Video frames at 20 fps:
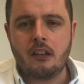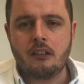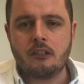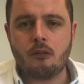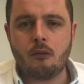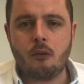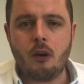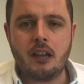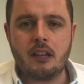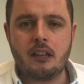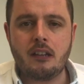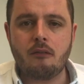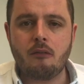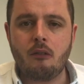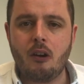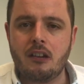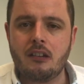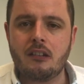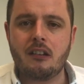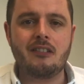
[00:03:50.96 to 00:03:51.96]
So
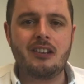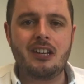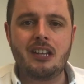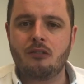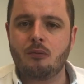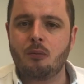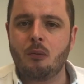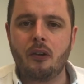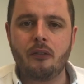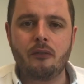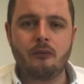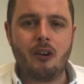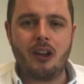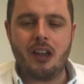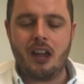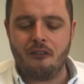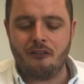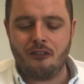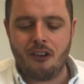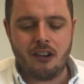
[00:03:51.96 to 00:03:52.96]
write down each one,
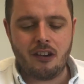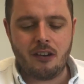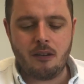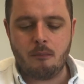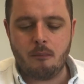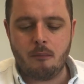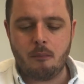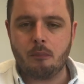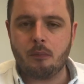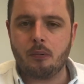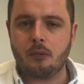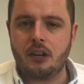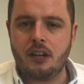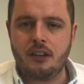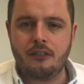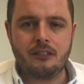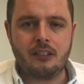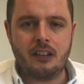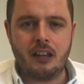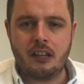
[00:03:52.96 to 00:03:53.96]
write a very
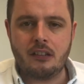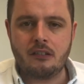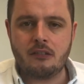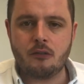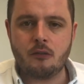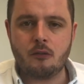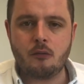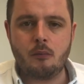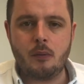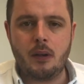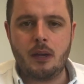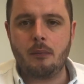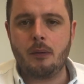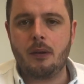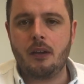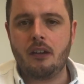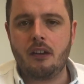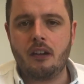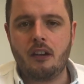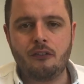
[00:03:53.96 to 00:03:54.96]
brief title,
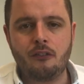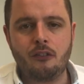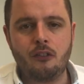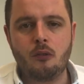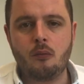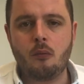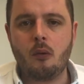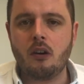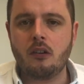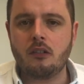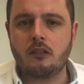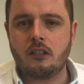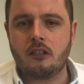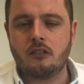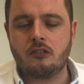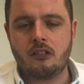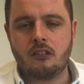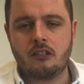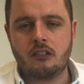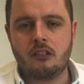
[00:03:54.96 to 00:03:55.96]
maybe a few words
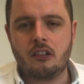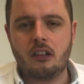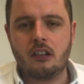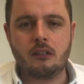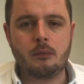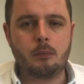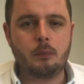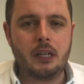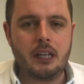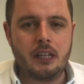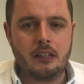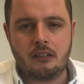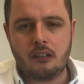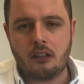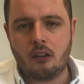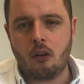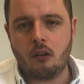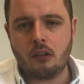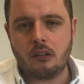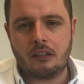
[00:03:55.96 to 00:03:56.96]
that just explains the
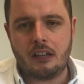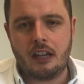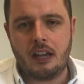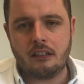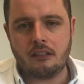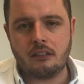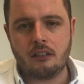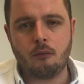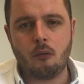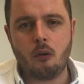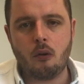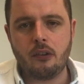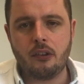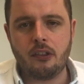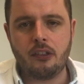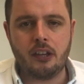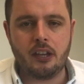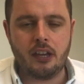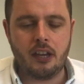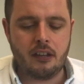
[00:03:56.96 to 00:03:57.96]
context of what the
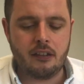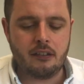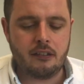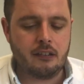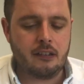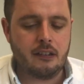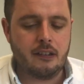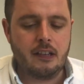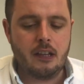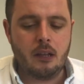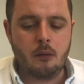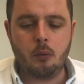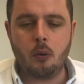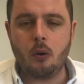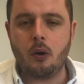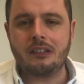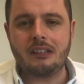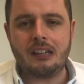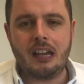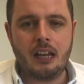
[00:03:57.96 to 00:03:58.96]
thing is.
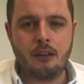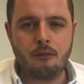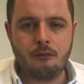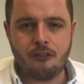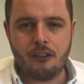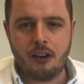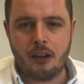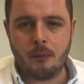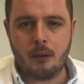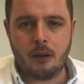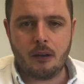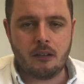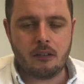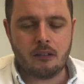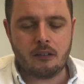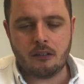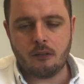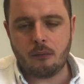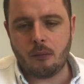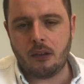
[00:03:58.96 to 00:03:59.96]
Put a time frame in
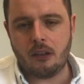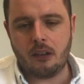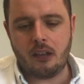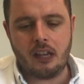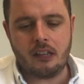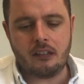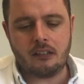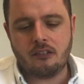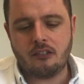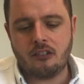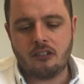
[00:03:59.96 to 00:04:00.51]
it, so whether that's